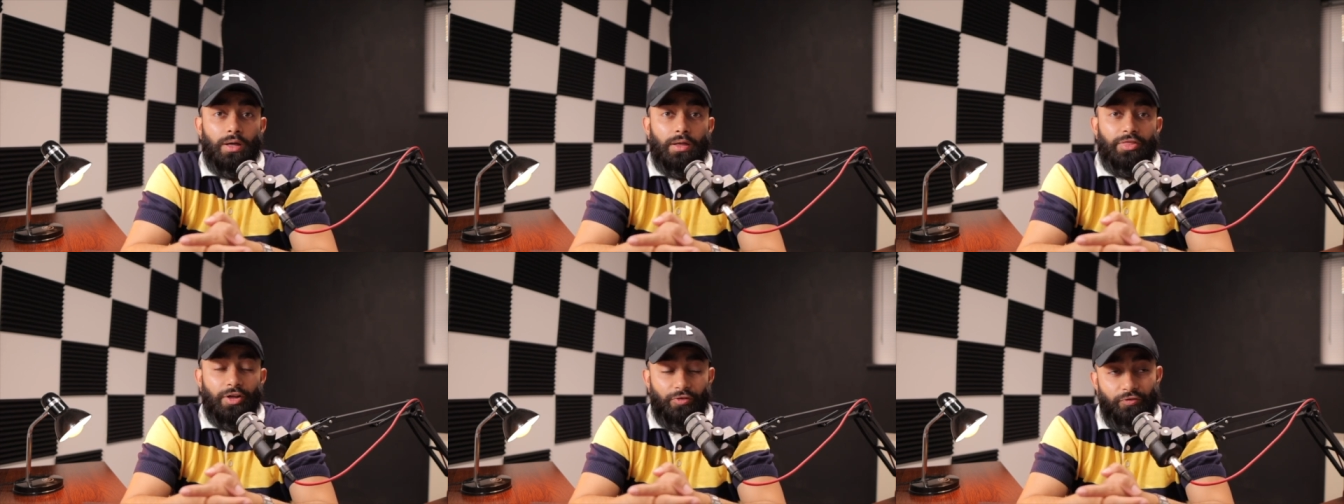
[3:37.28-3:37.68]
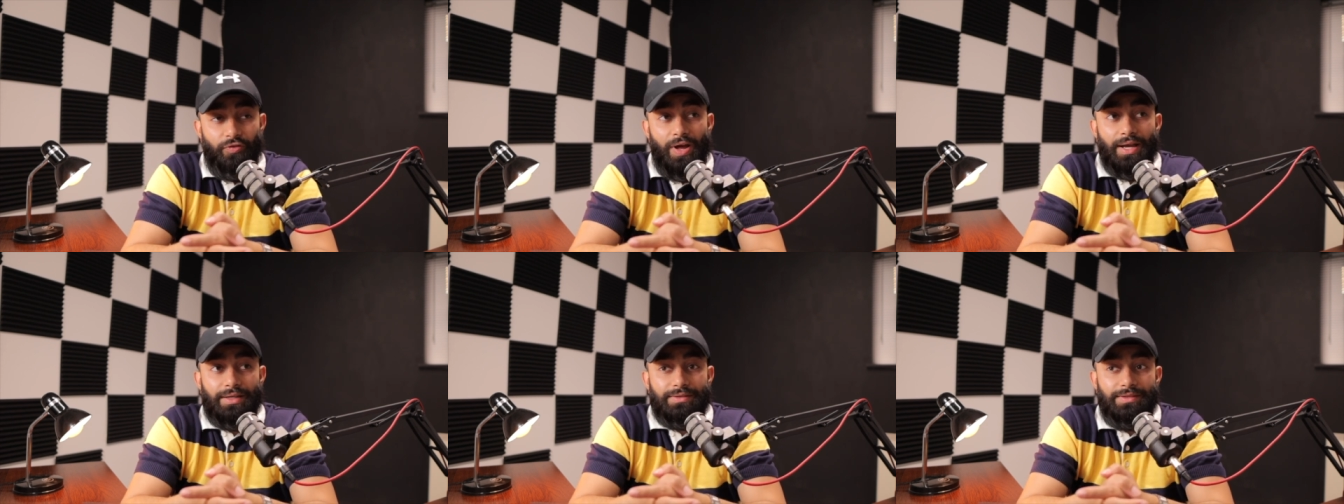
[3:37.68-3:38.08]
the
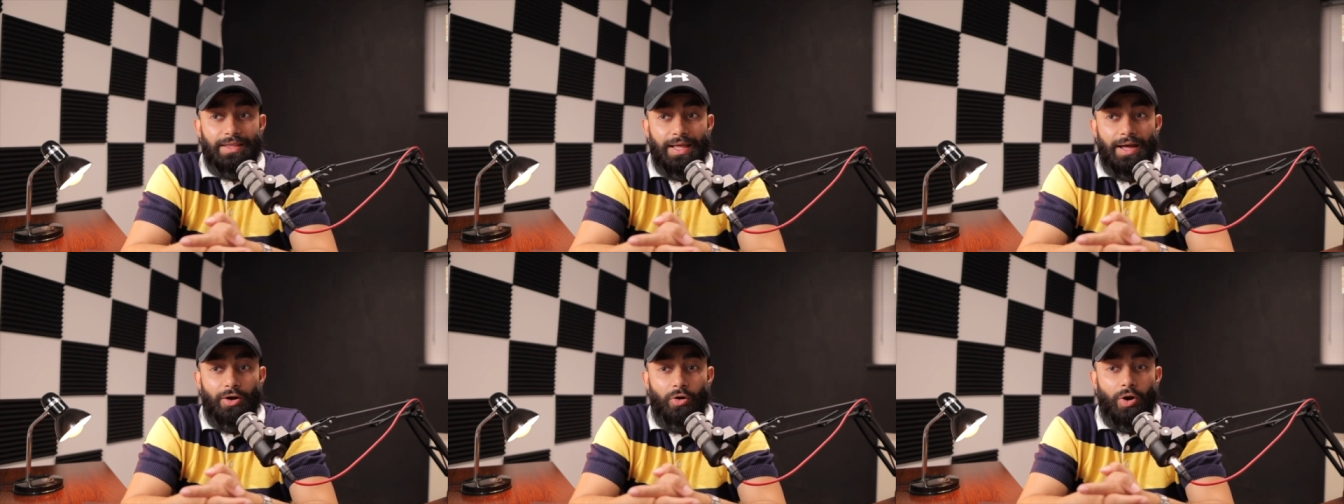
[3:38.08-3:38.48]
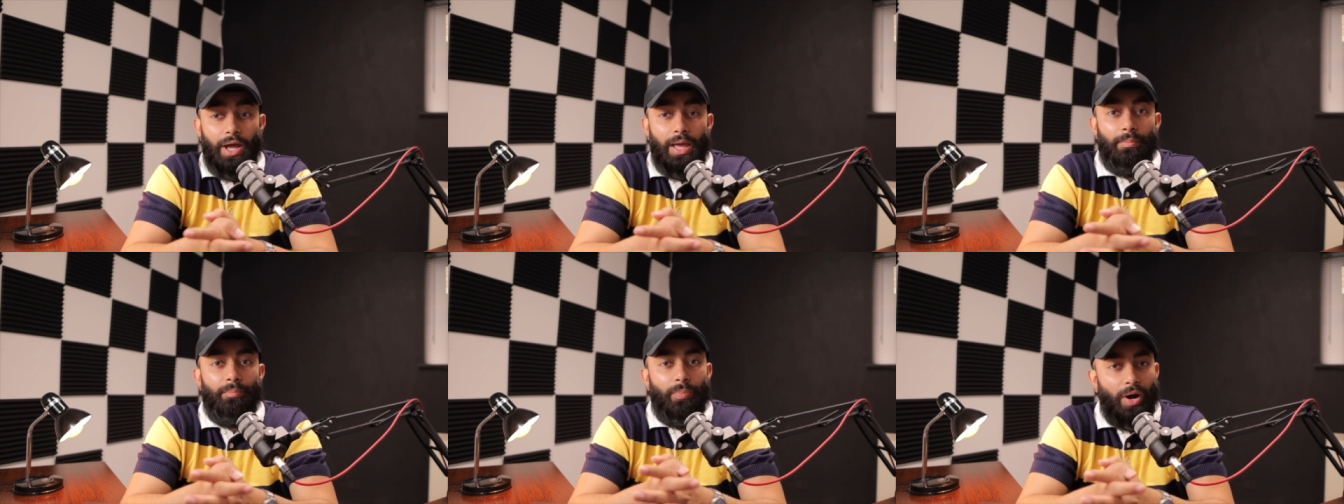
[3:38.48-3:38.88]
fact that I
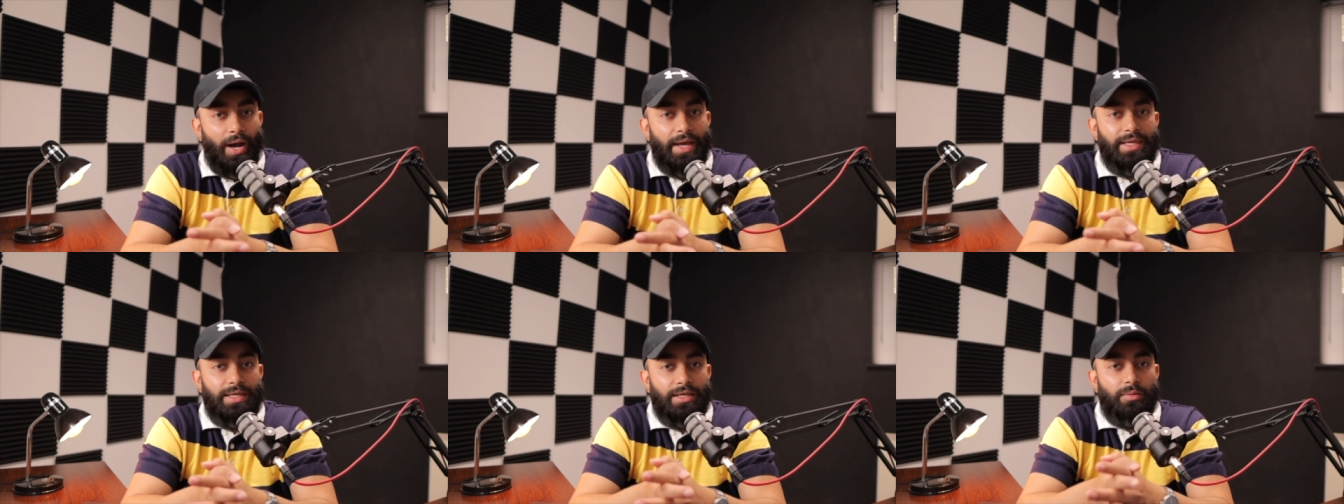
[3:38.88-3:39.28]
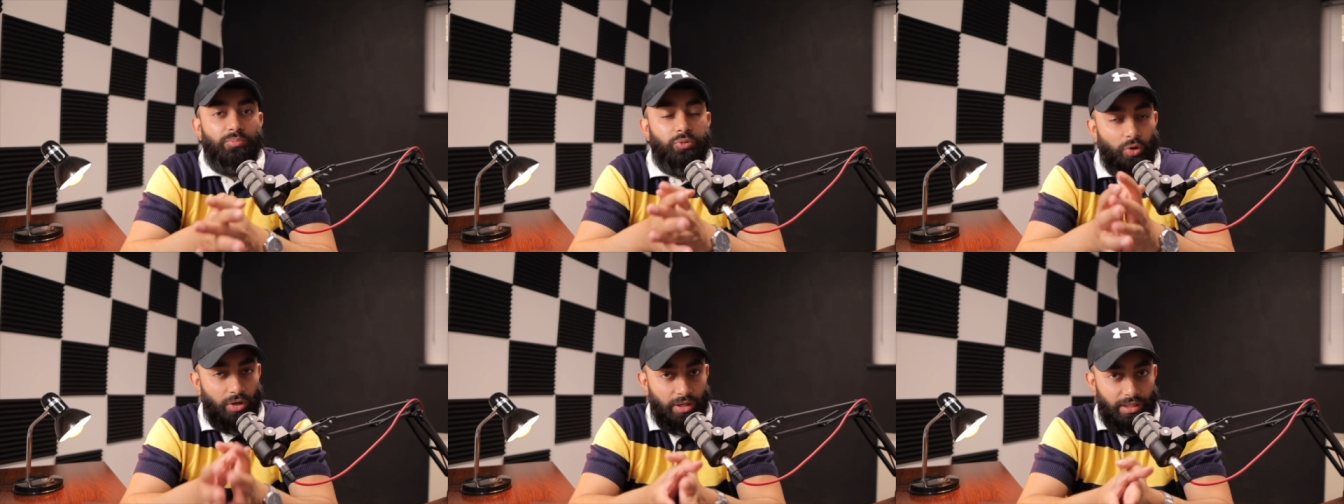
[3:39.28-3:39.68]
am buying
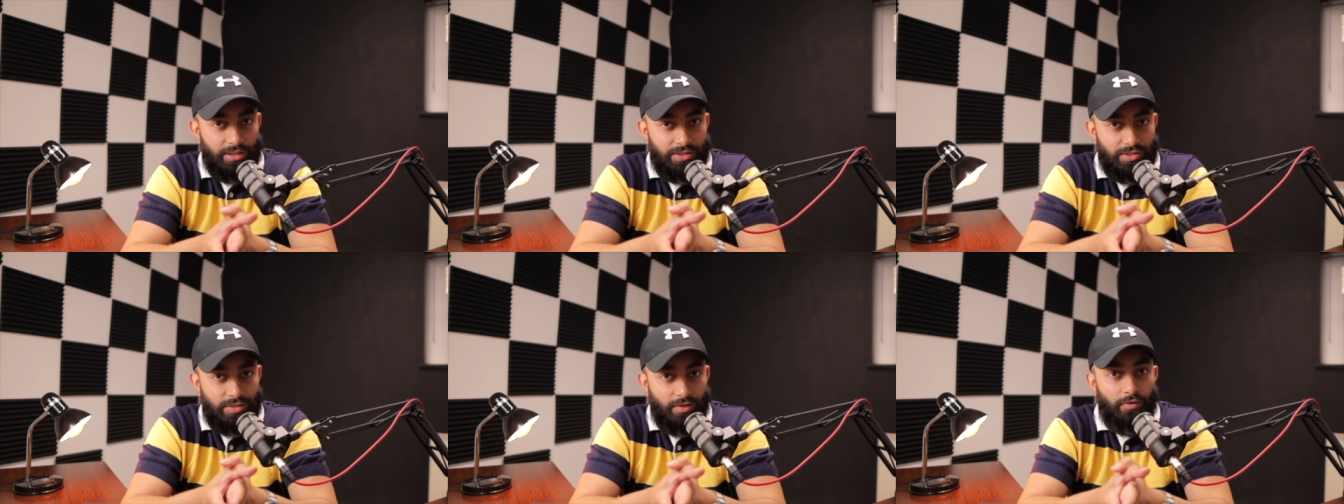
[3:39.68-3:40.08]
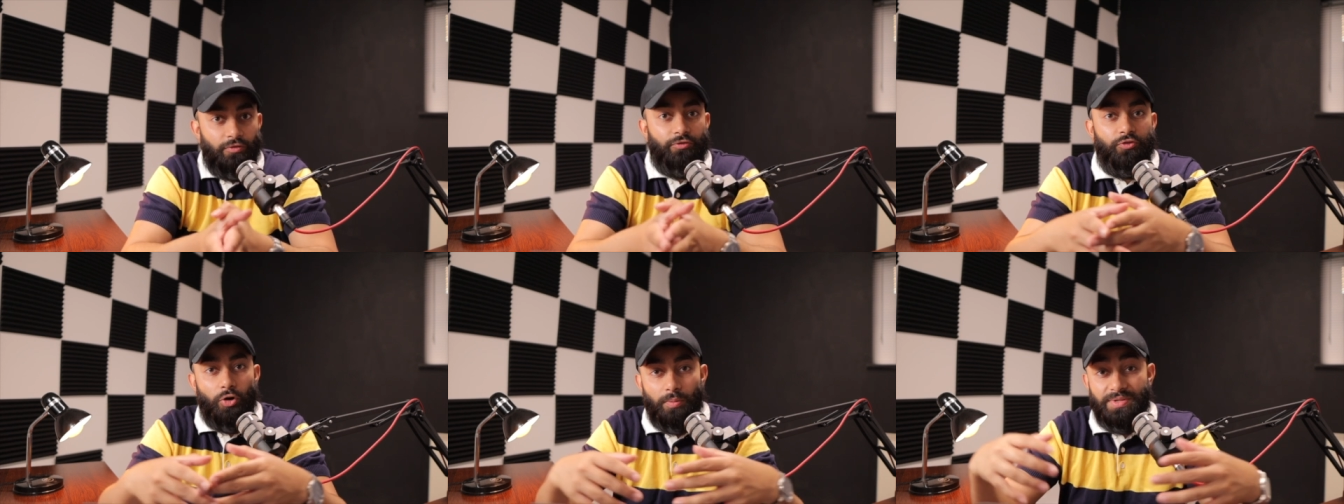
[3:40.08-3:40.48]
products
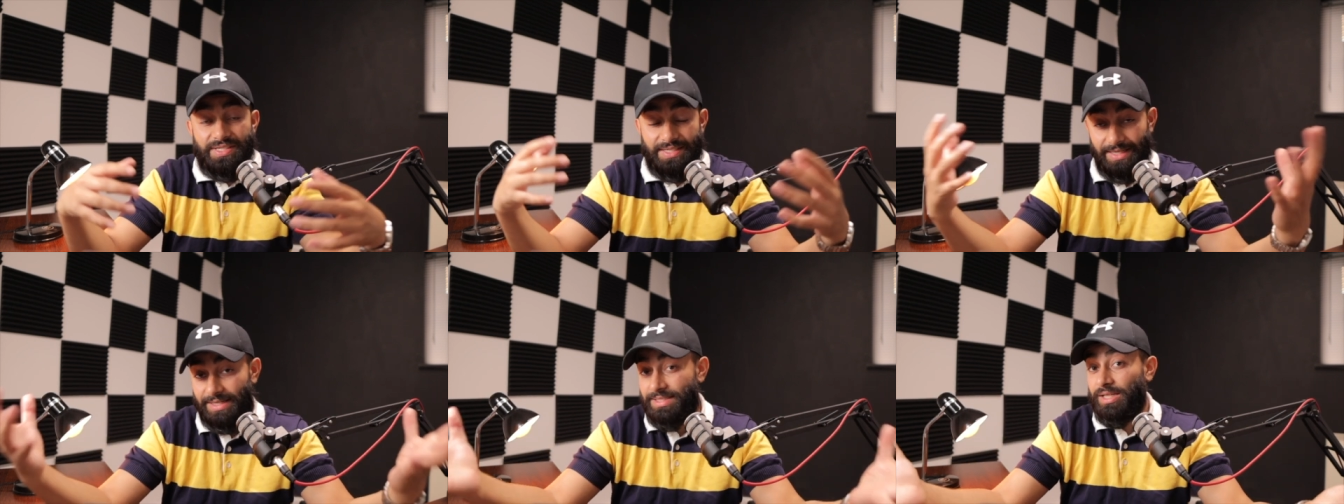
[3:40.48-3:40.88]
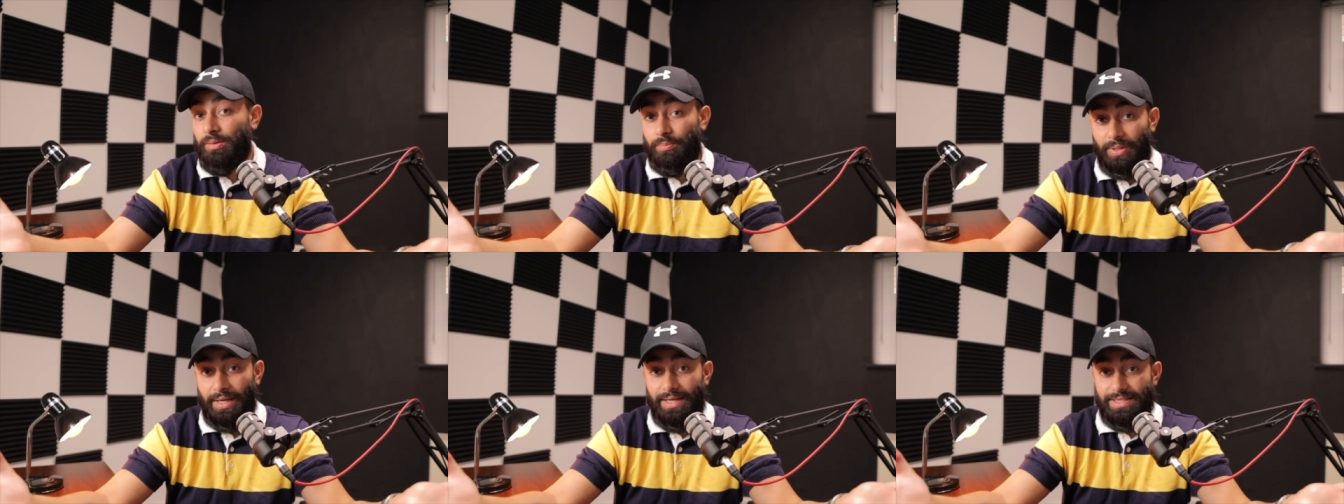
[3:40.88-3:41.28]
from certain
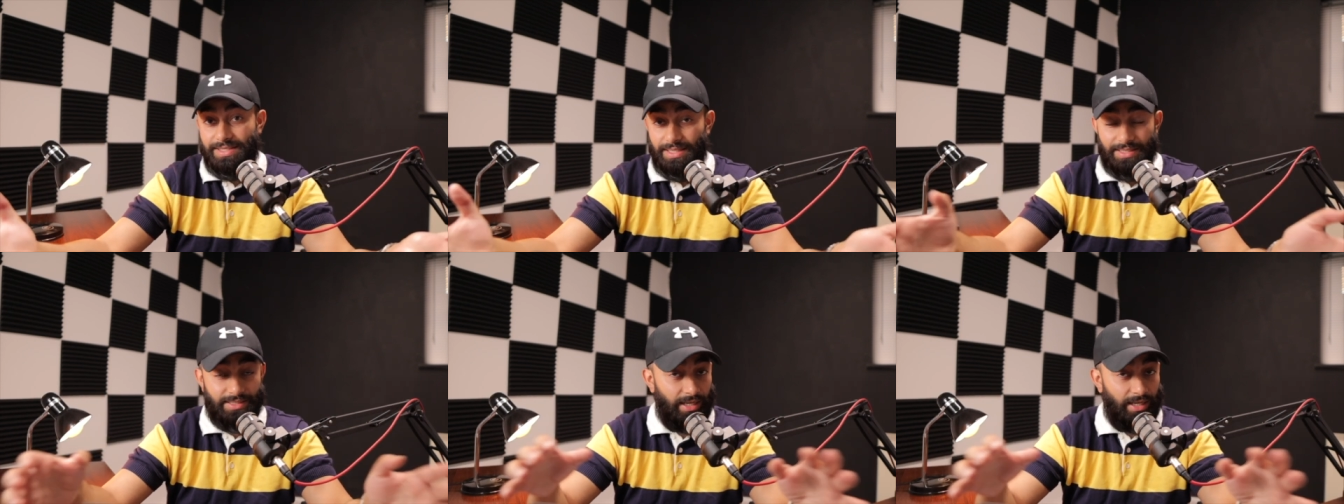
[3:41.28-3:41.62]
places,